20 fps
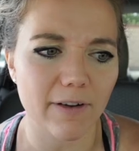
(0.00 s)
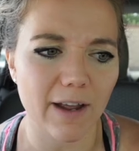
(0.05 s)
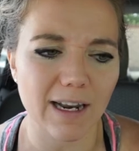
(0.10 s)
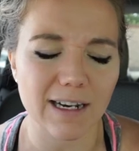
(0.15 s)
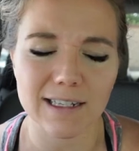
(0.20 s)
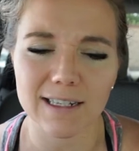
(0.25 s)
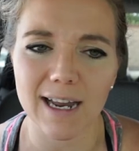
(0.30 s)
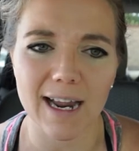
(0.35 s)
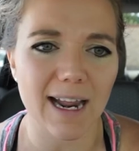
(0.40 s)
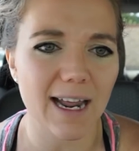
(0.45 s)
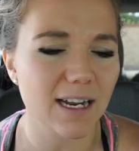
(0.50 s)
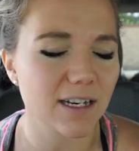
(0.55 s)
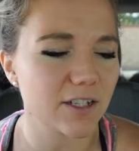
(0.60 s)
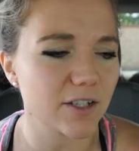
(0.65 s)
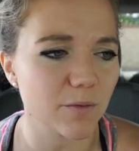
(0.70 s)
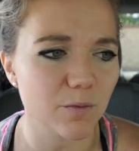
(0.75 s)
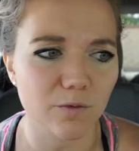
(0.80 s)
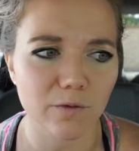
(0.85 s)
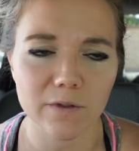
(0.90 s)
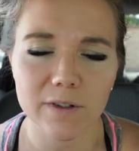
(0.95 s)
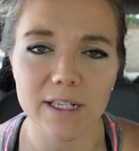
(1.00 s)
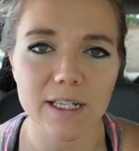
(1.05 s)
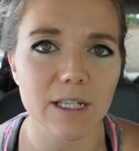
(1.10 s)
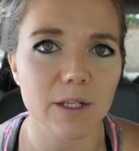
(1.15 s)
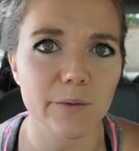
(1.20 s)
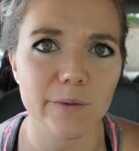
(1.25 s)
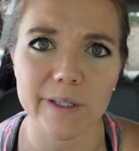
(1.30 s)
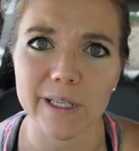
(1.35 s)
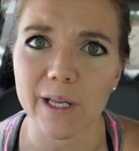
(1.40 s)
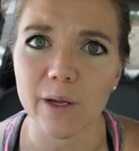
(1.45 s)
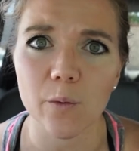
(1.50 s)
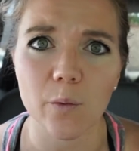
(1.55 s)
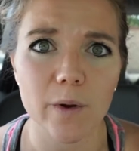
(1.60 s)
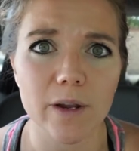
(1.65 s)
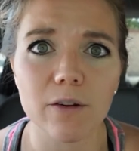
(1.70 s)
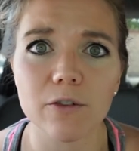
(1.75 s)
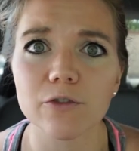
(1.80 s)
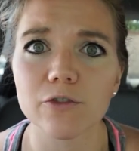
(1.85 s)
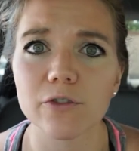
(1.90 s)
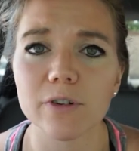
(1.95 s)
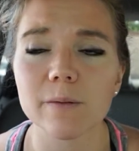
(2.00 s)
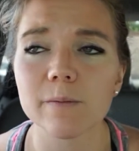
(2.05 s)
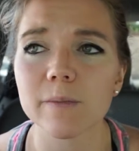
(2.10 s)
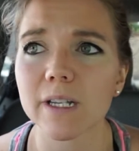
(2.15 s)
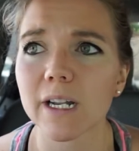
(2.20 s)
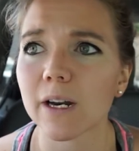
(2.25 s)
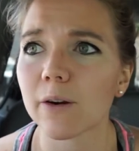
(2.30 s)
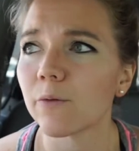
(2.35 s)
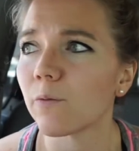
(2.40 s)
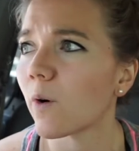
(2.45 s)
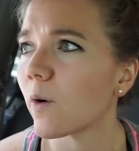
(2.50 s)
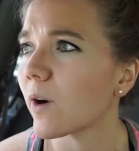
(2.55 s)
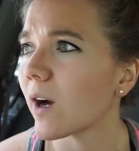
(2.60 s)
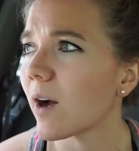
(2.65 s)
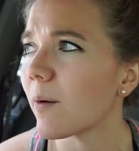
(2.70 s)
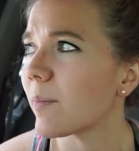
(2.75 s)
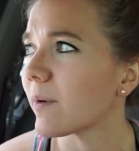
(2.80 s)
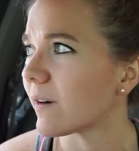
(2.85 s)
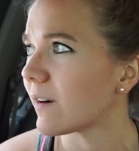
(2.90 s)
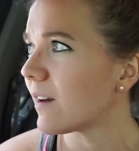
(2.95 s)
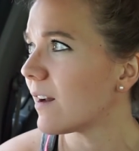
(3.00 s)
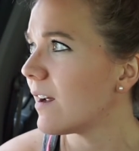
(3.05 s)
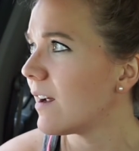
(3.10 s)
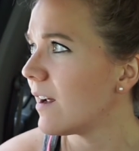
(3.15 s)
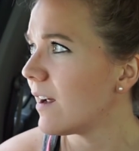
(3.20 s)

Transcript: I had some really, really weird dreams that I woke up and